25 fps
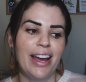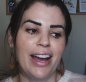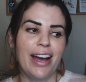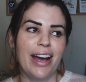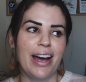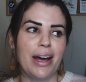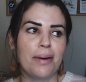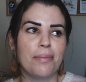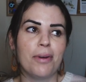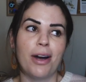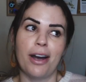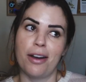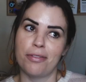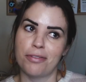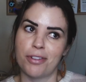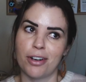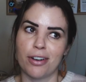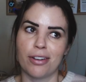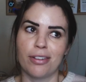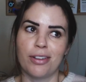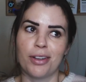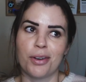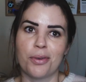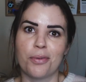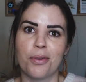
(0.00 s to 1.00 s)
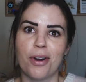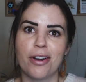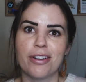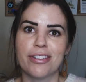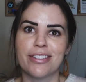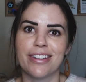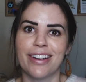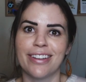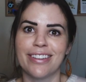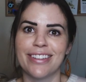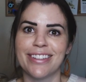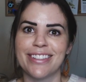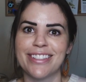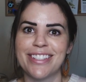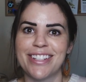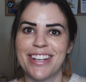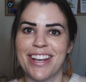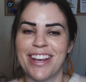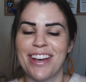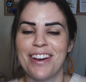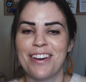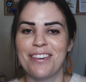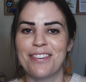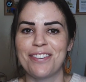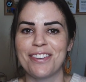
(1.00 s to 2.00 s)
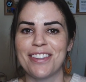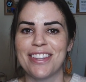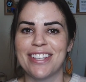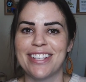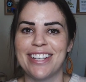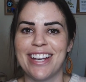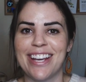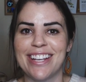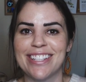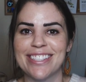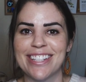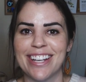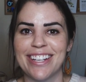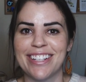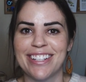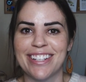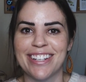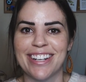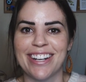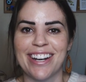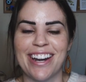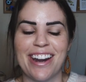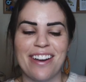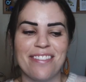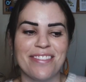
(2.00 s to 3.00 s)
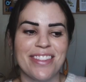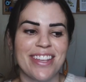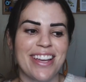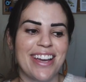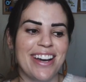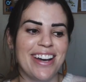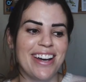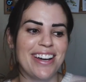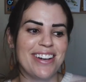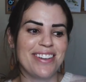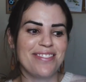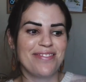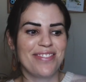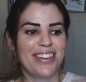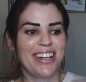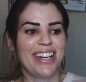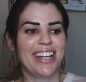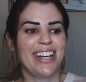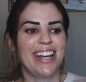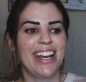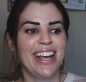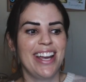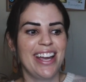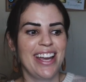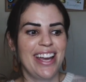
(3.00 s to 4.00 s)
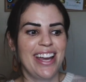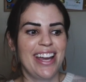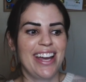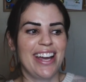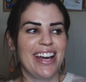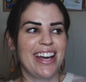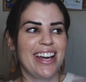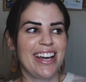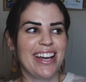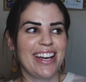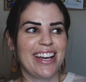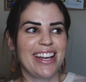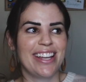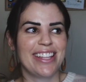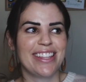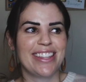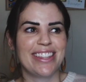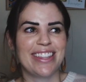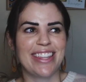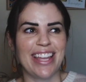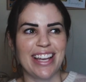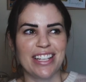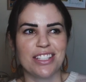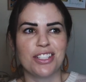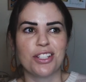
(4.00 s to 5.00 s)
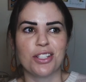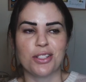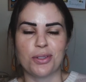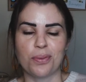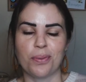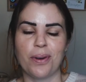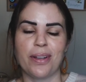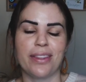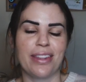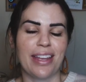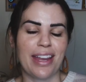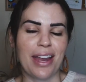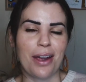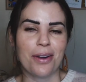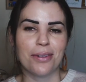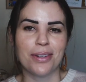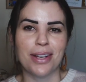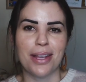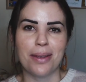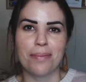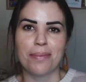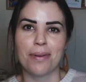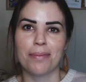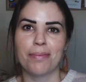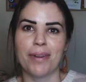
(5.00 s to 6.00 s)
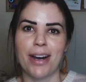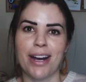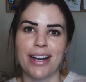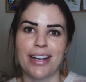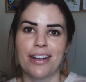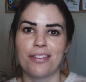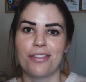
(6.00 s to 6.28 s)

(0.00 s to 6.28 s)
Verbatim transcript: Um, I've got a lot of work done this year for the days I didn't have the car, but uh, that's just one thing I would keep in mind.